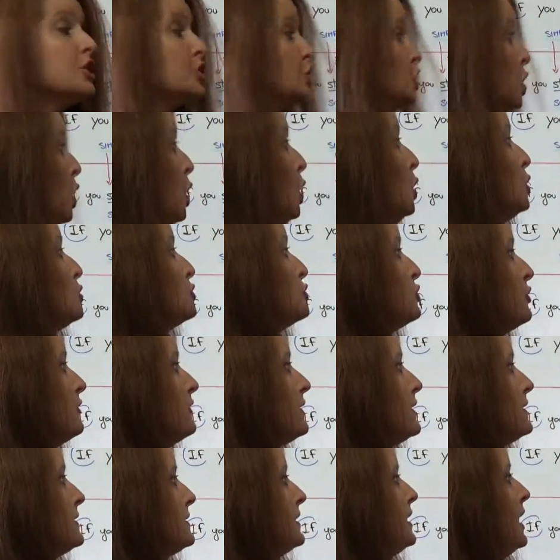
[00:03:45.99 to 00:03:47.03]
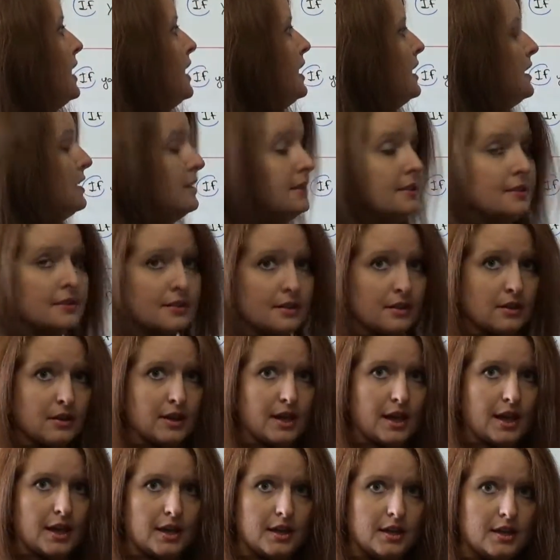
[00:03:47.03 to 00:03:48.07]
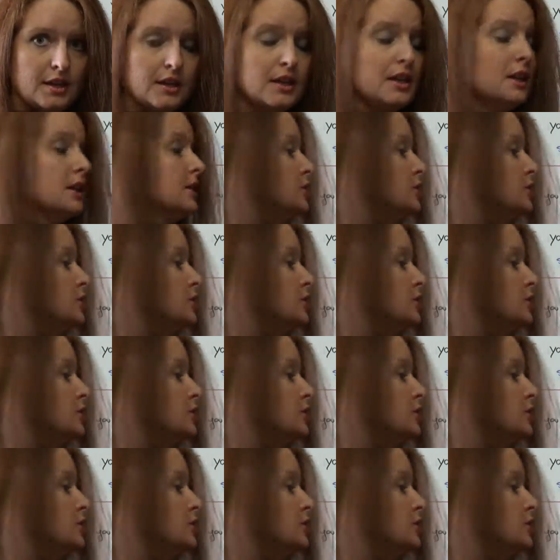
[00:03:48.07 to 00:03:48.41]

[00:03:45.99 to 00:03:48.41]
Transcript: So also in this case, okay,